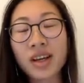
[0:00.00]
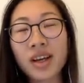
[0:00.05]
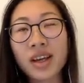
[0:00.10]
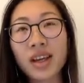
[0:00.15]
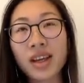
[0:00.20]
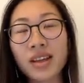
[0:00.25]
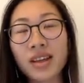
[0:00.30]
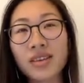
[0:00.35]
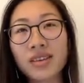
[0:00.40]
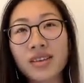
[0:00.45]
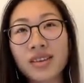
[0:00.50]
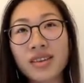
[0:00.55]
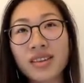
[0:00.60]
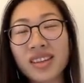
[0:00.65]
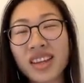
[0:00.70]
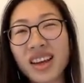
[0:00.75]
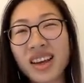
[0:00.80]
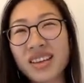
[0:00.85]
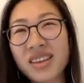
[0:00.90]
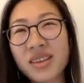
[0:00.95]
And
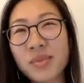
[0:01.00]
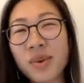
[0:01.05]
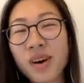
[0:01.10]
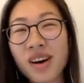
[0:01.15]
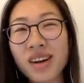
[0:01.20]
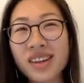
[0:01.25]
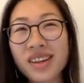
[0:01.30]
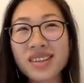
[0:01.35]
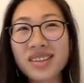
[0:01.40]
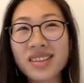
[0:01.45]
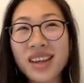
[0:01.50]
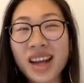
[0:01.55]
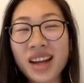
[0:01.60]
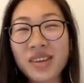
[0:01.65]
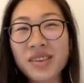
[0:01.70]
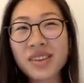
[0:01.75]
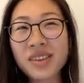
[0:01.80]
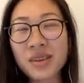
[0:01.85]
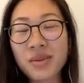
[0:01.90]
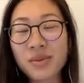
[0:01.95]
the other part is
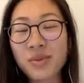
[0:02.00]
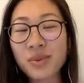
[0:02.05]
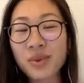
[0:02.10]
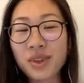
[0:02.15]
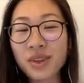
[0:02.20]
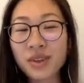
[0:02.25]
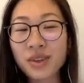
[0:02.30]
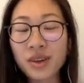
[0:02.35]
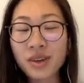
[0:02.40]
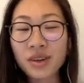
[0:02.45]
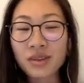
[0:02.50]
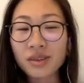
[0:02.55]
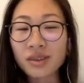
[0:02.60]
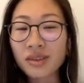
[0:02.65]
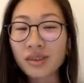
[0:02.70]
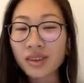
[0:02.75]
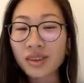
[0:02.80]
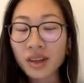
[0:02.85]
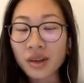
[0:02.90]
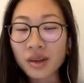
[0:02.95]
actually we don't
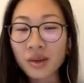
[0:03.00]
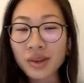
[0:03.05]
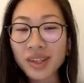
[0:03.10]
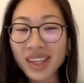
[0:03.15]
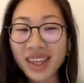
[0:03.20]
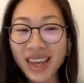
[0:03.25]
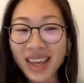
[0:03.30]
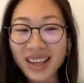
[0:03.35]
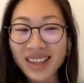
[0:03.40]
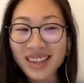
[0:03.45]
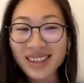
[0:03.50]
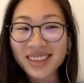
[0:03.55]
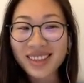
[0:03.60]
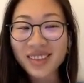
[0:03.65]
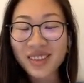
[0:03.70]
know yet.